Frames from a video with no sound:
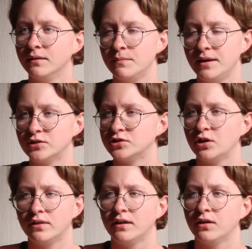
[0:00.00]
make
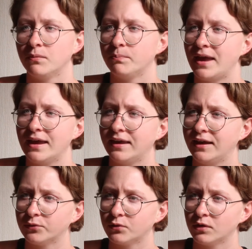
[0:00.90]
sure that your
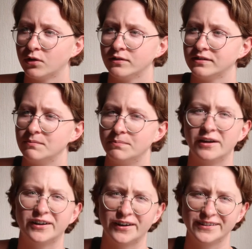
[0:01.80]
pancakes weren't cooked in
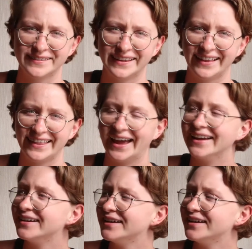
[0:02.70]
butter or something like that.